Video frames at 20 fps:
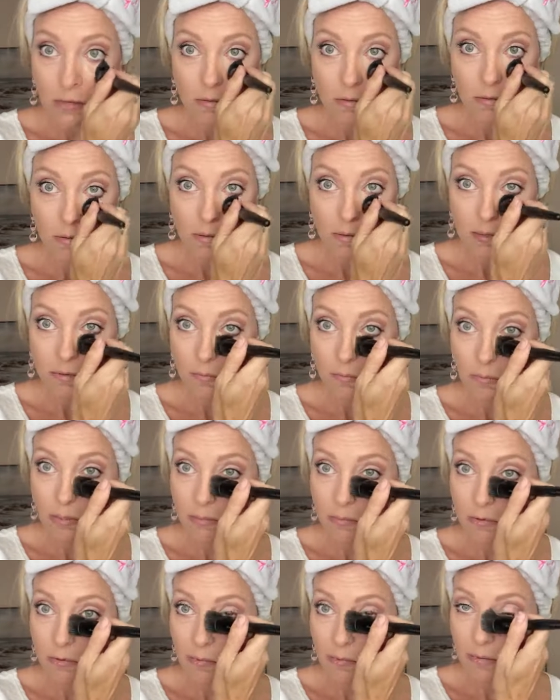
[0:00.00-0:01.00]
So that's what
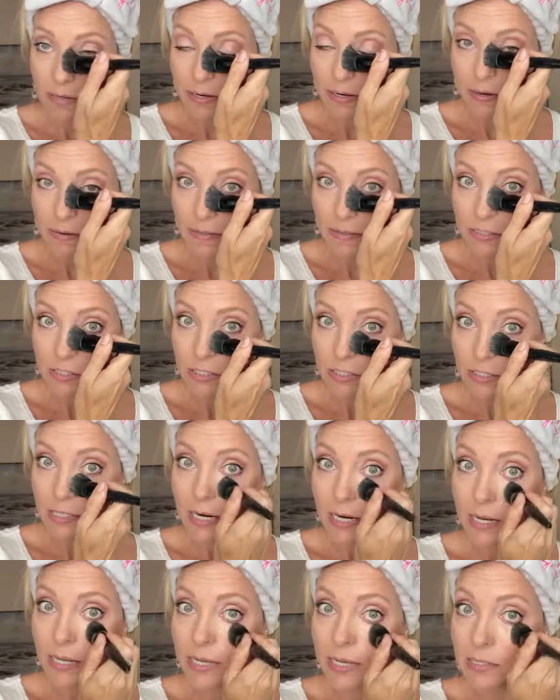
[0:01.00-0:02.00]
I'm doing there. And that just
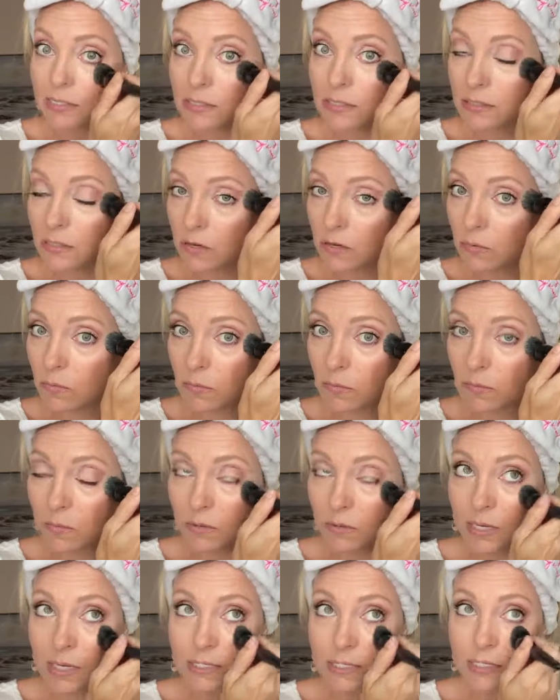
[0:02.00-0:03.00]
kind of gets, oh,
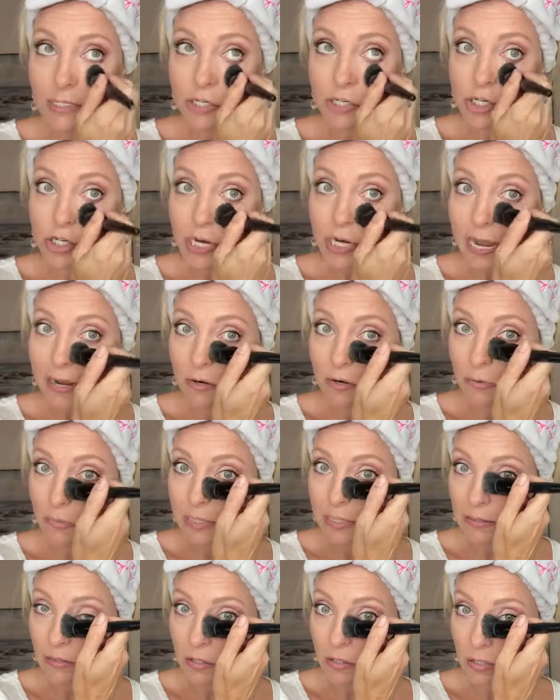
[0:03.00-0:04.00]
gets the
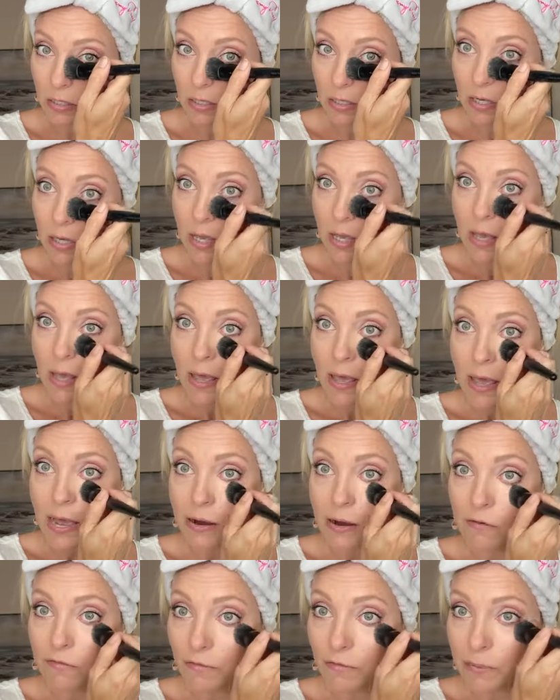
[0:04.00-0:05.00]
shadowy look
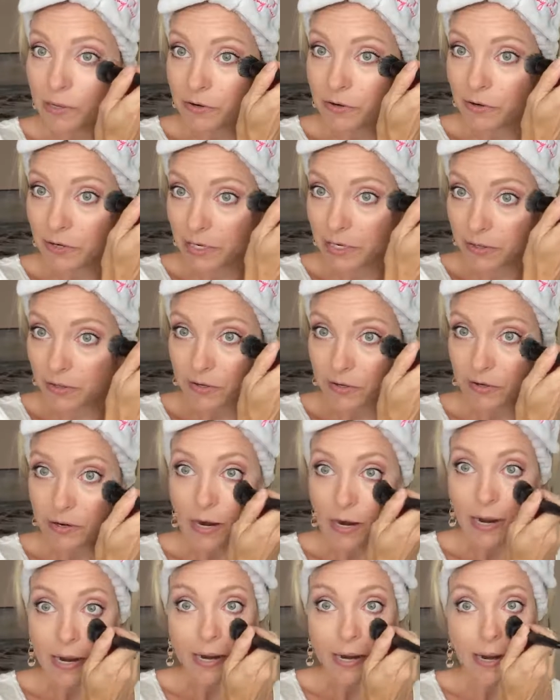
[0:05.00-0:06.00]
out from underneath your
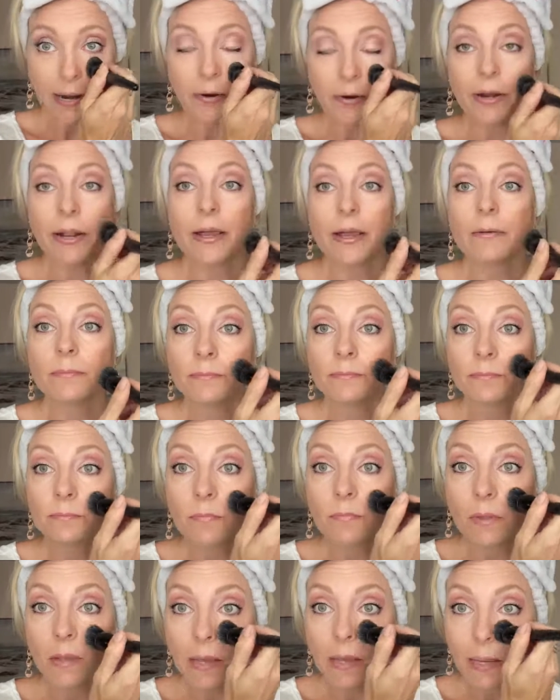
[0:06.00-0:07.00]
eye area.
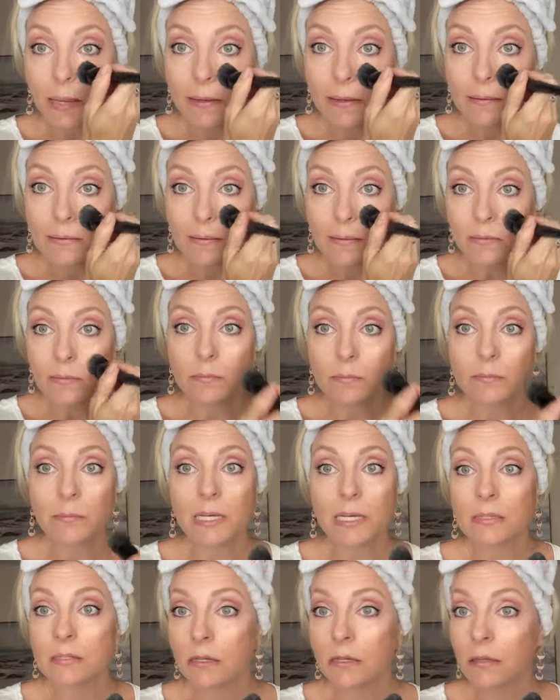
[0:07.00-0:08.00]
Okay, so
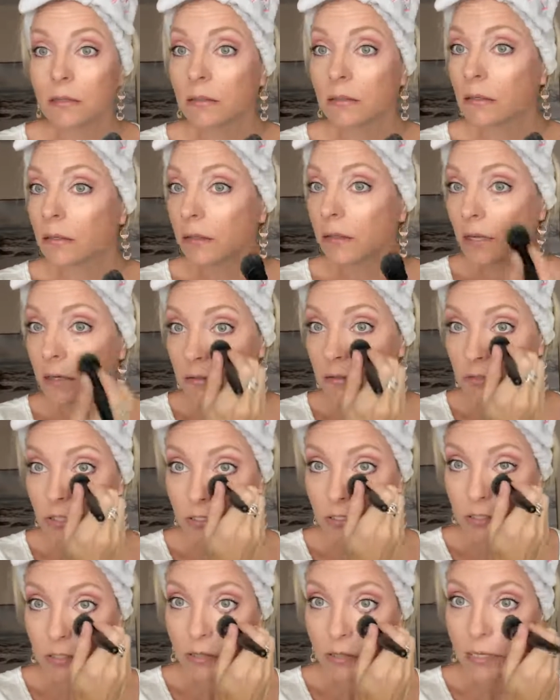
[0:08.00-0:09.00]
amazing. Look at that,
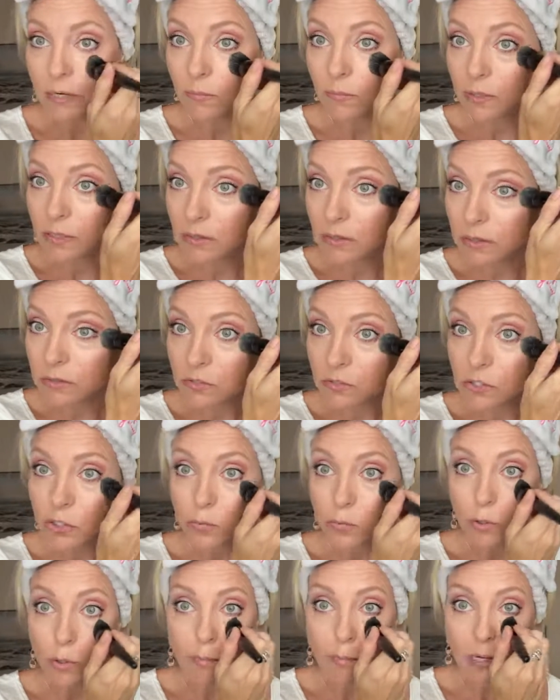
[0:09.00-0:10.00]
just in that one little
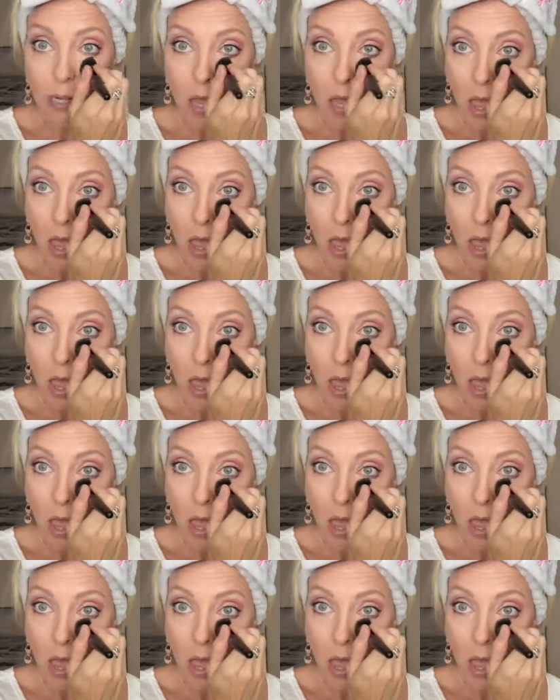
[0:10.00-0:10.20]
swoop